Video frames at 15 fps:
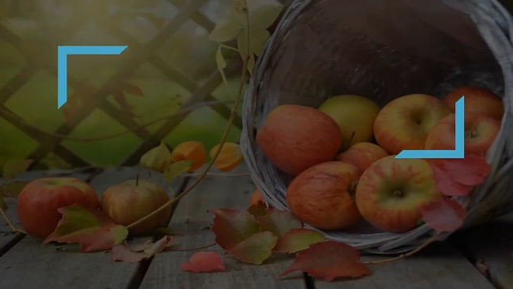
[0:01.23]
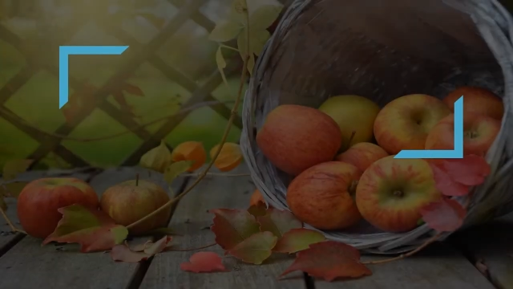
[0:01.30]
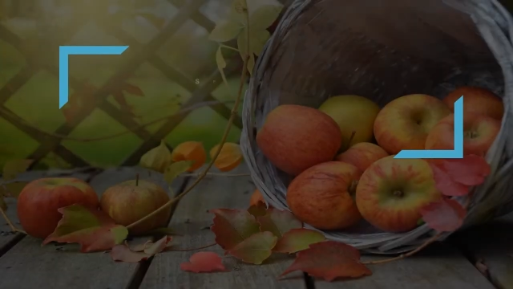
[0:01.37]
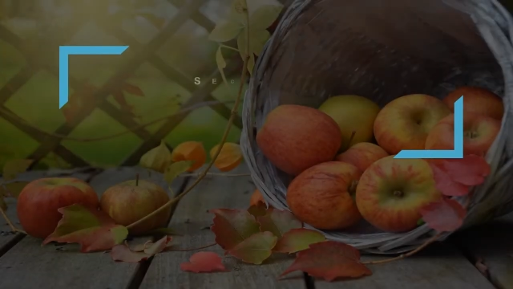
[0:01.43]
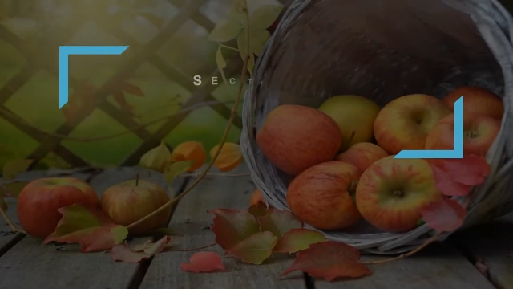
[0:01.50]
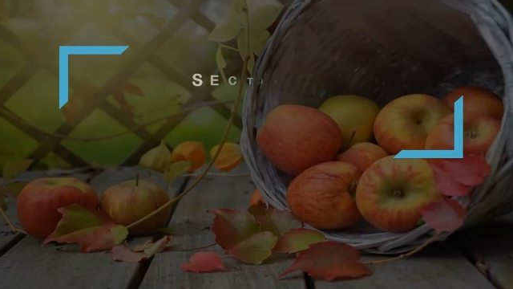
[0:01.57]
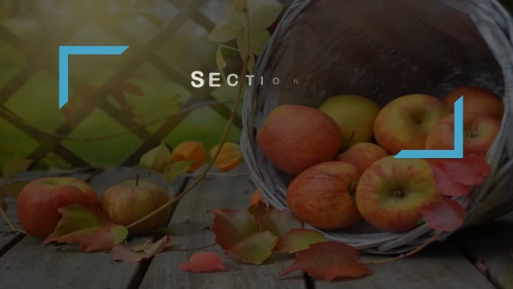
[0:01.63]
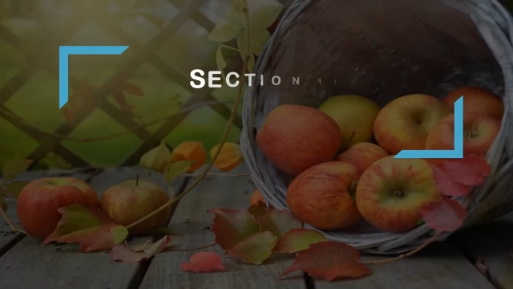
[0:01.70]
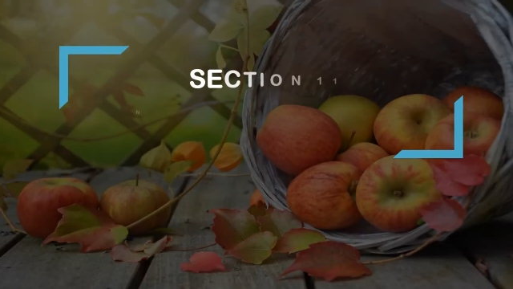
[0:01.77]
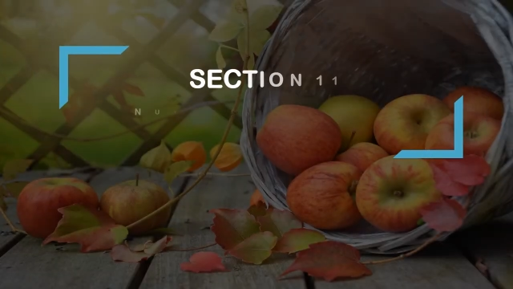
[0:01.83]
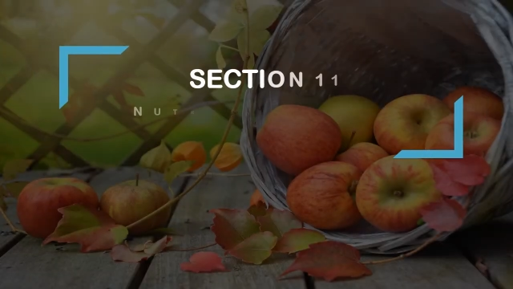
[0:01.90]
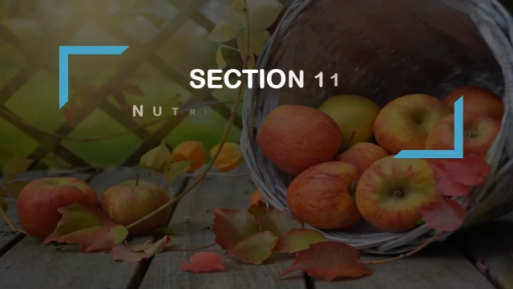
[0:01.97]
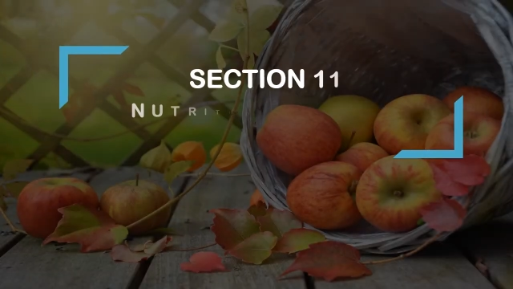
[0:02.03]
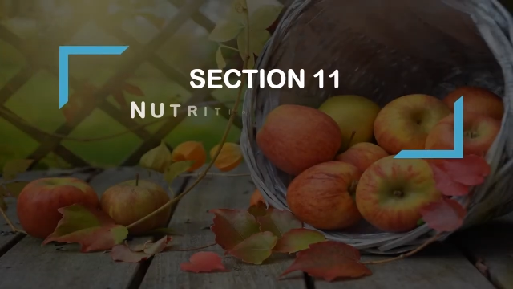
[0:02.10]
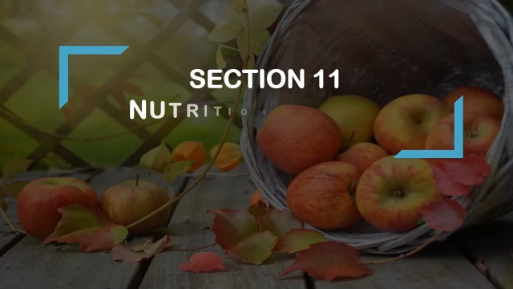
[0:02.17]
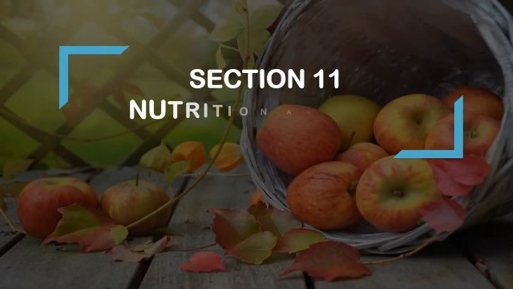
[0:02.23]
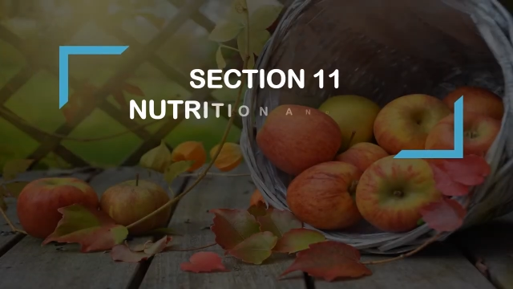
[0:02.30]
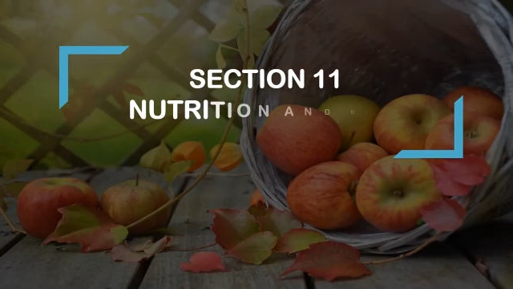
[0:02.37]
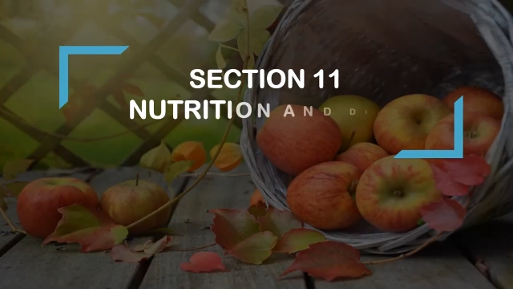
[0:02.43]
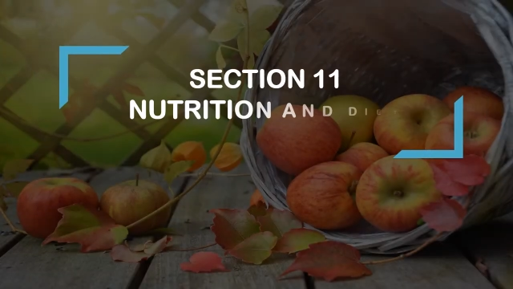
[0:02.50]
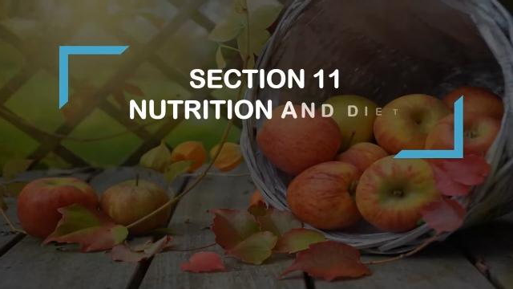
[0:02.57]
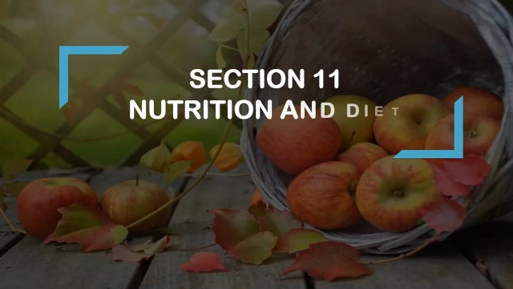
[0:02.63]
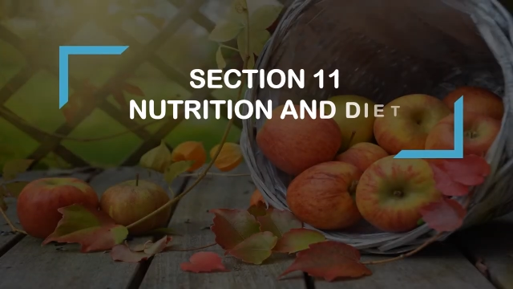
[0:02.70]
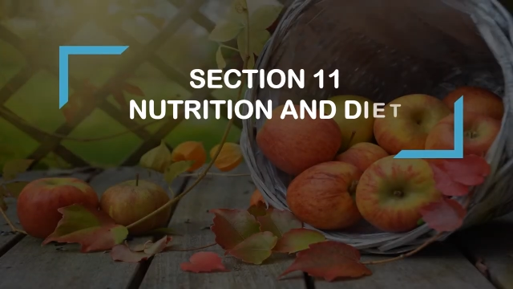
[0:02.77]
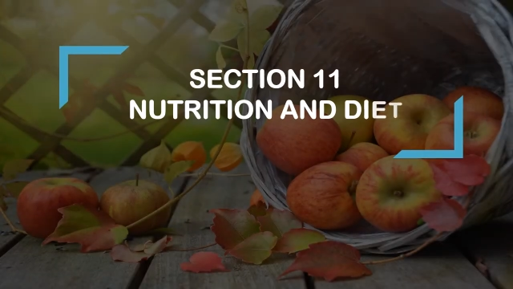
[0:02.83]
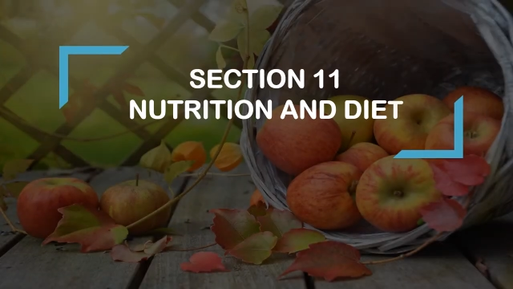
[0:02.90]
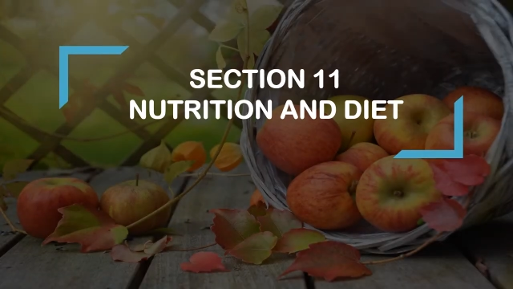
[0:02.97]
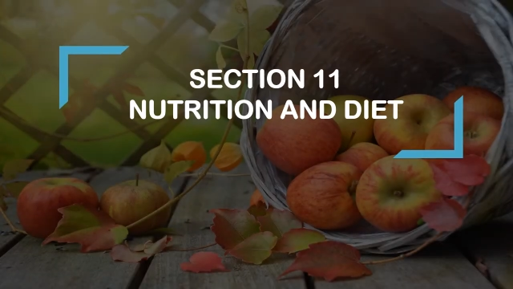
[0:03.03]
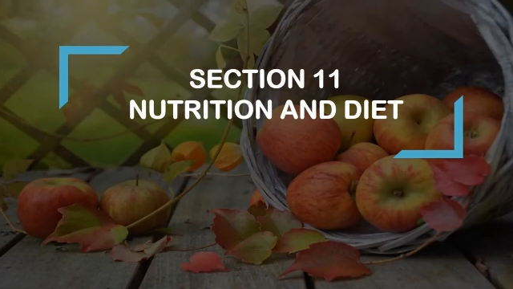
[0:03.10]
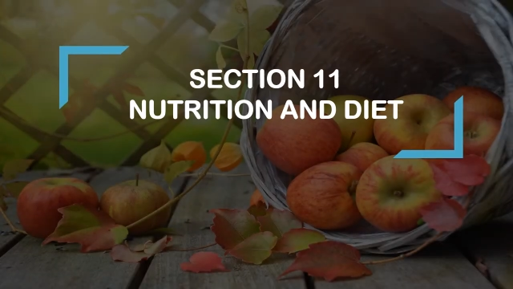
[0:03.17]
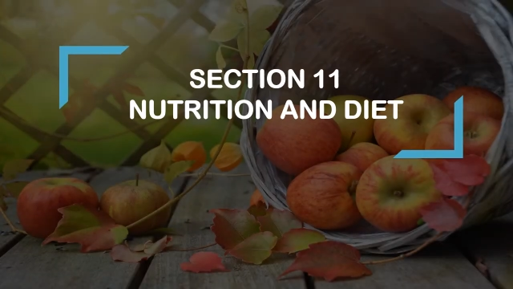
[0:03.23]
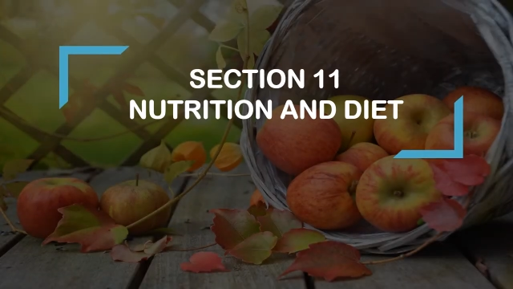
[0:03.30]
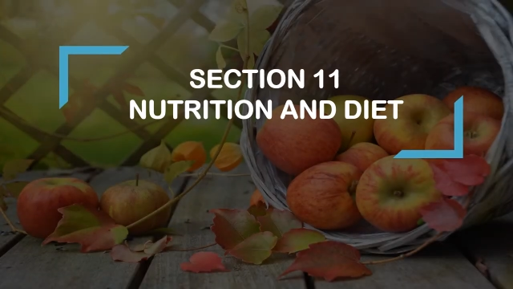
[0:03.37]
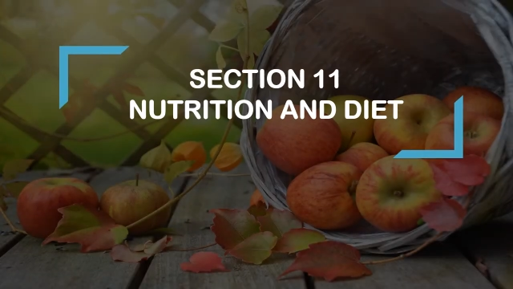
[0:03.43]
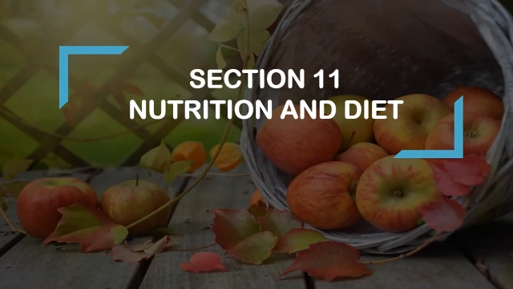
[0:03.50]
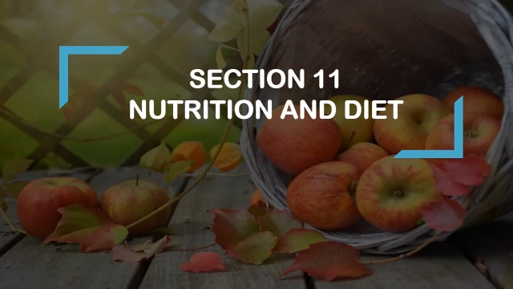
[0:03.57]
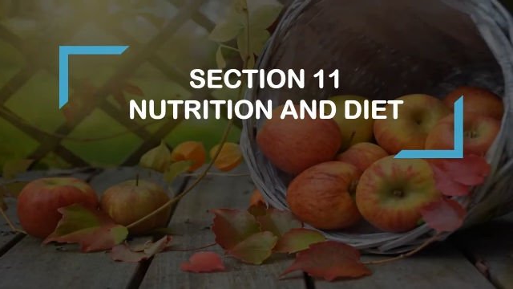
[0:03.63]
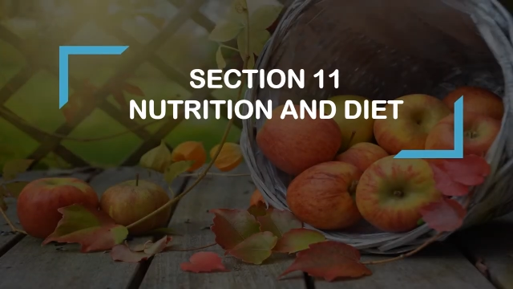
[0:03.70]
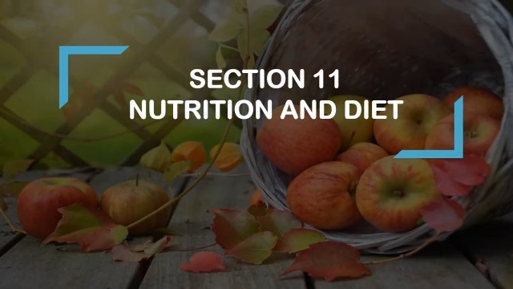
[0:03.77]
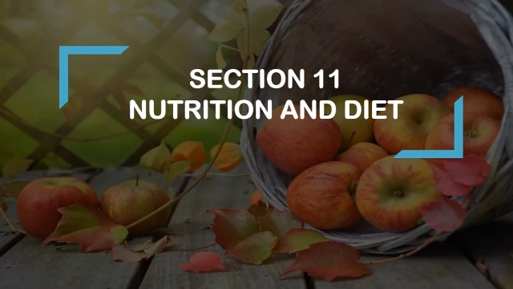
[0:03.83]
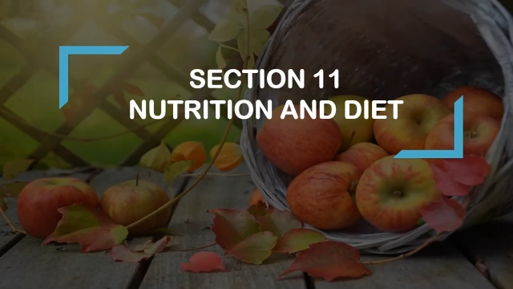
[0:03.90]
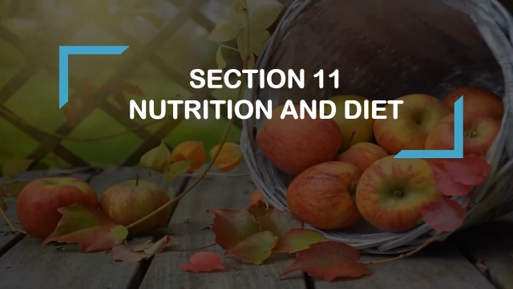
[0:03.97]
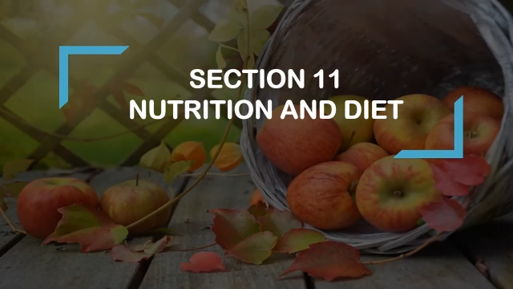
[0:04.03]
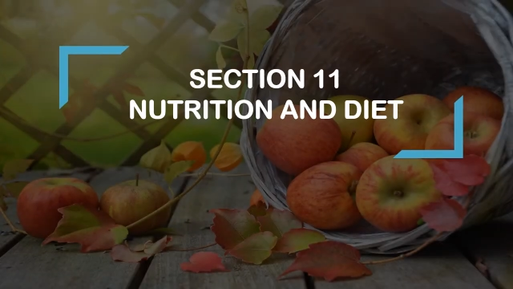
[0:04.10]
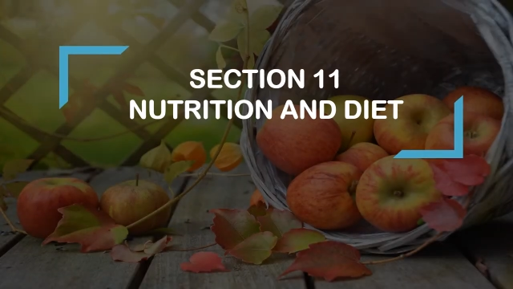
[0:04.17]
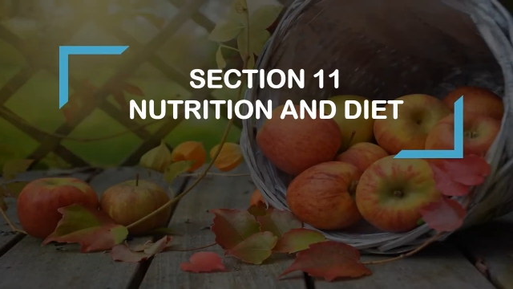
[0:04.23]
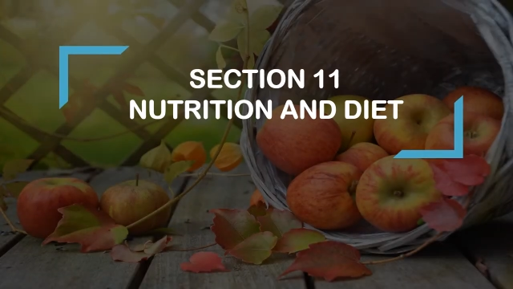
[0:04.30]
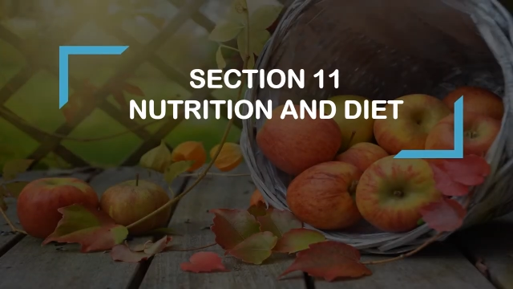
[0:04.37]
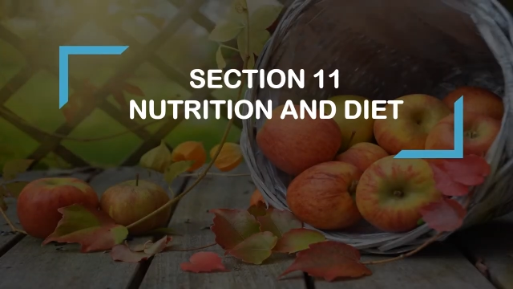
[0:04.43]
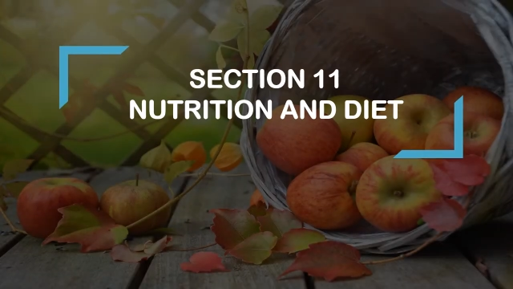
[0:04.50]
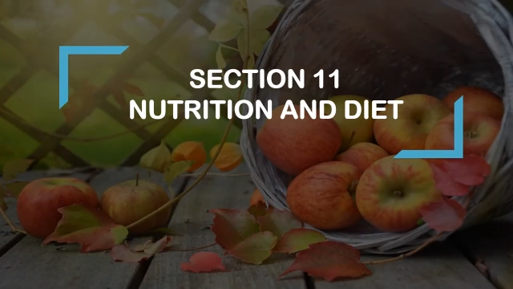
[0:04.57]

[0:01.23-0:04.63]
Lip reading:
[unreadable: no face in view]